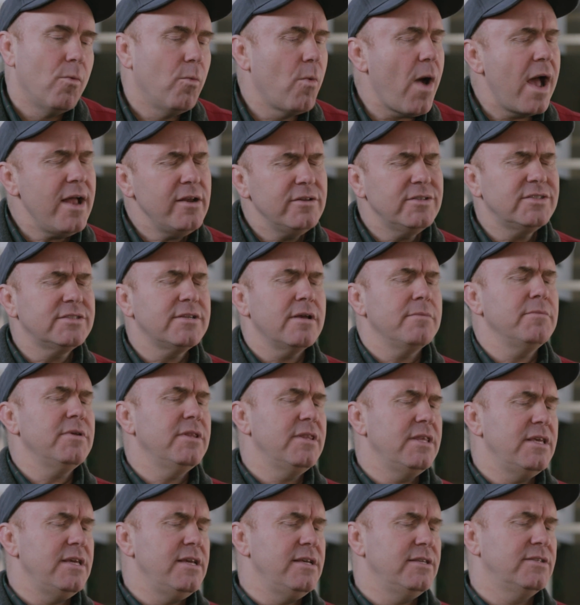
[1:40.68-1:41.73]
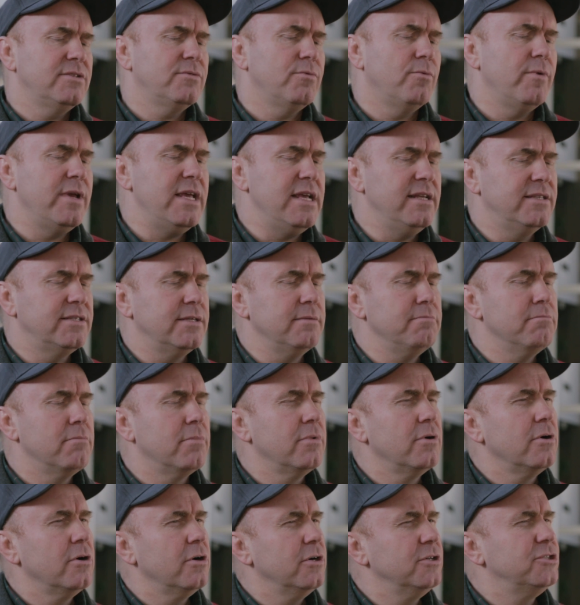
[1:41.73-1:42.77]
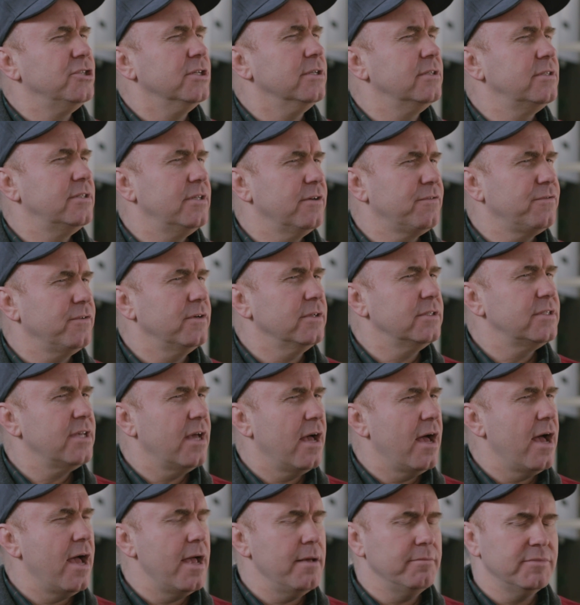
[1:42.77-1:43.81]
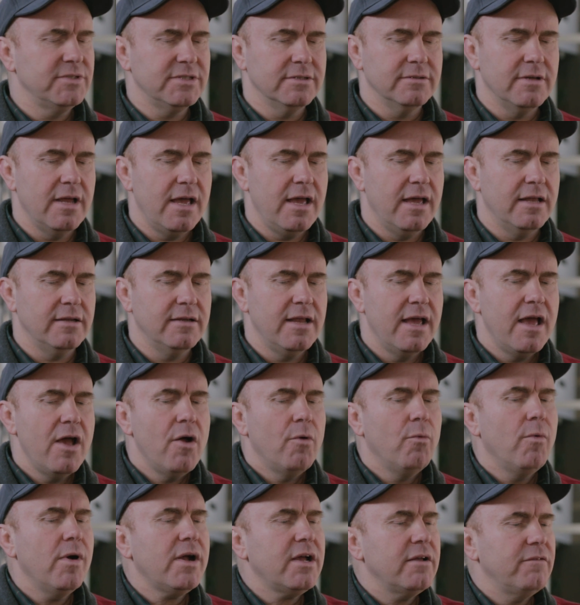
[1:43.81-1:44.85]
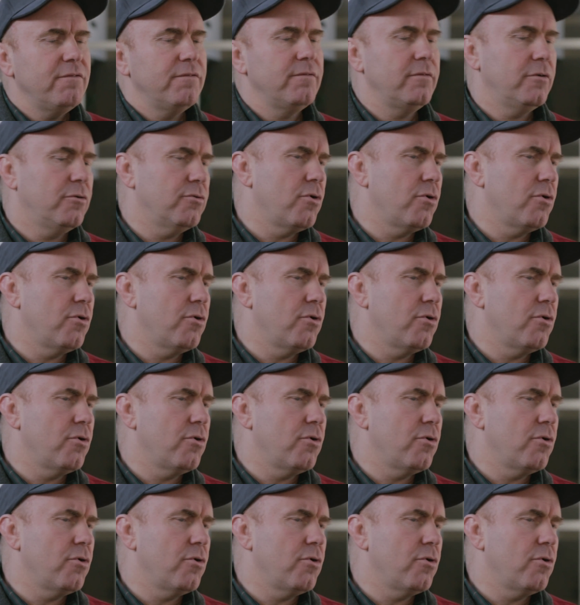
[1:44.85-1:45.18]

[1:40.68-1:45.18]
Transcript: Why do some of these weeds emerge at different times, and, and what can